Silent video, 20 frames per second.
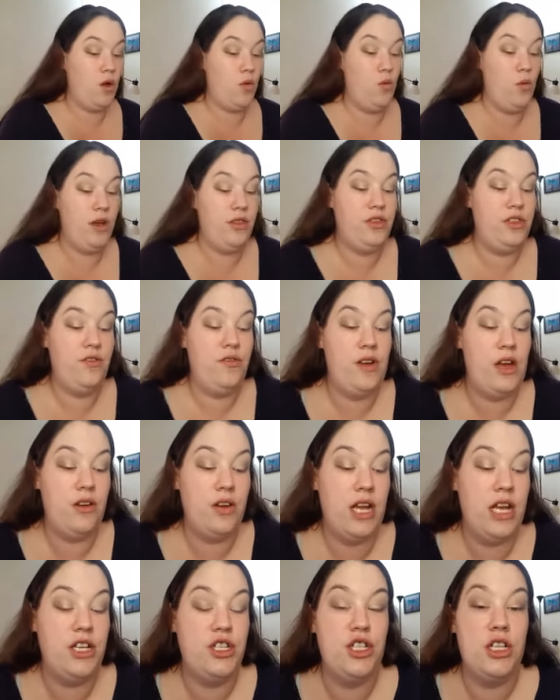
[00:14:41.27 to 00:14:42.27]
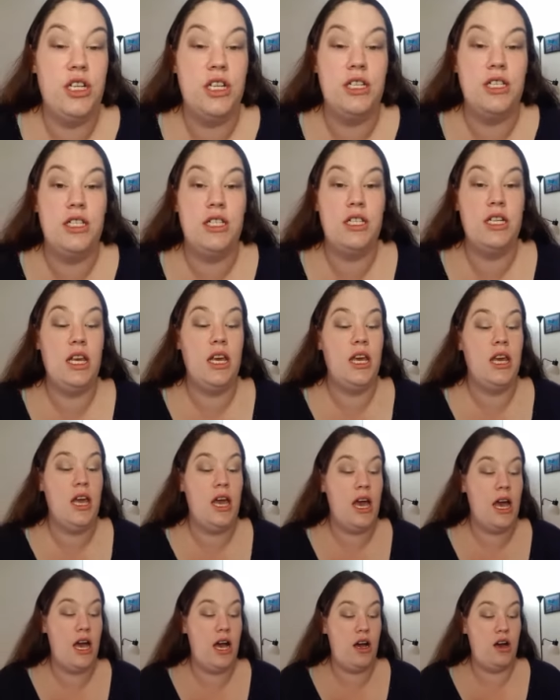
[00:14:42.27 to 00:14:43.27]
with the foundation and see
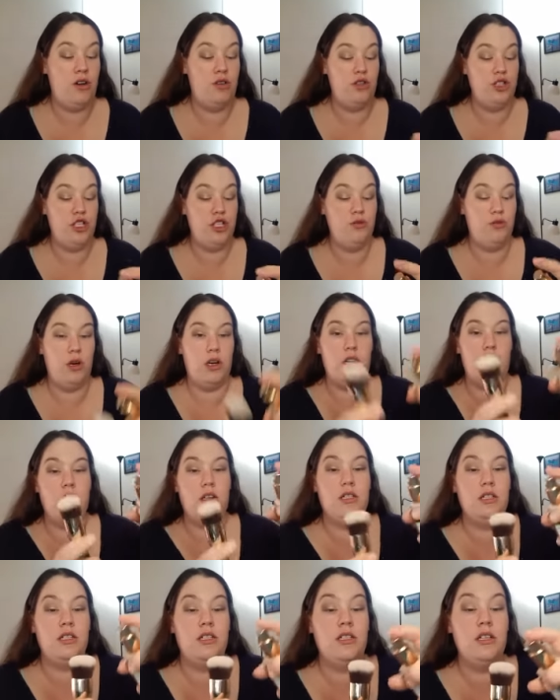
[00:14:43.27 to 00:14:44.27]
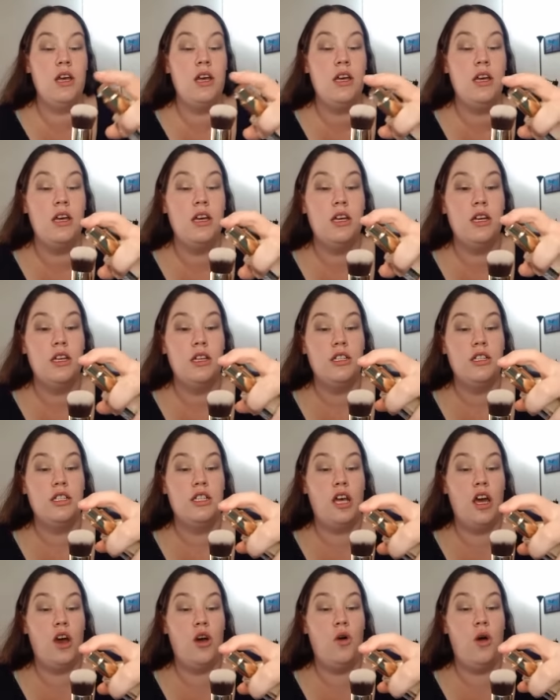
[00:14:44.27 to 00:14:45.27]
how she works.
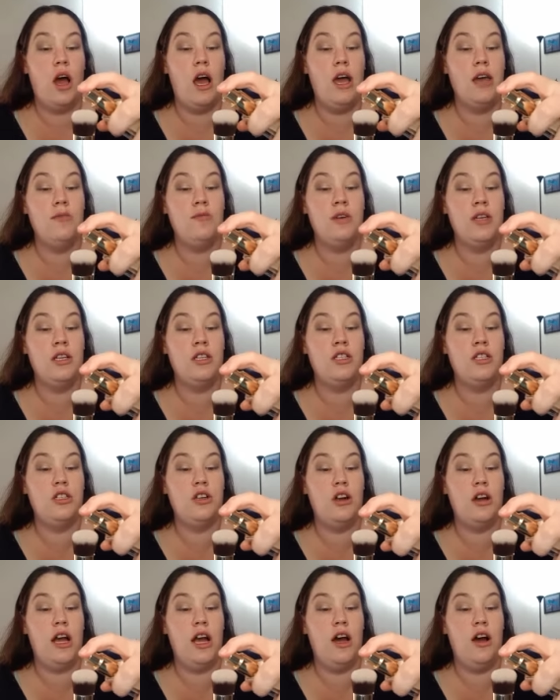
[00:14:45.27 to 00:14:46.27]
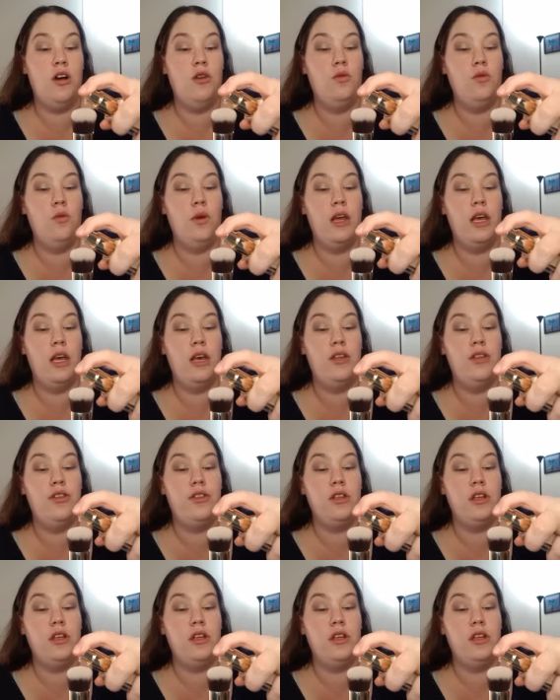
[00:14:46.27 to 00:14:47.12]
So I'm going to start out with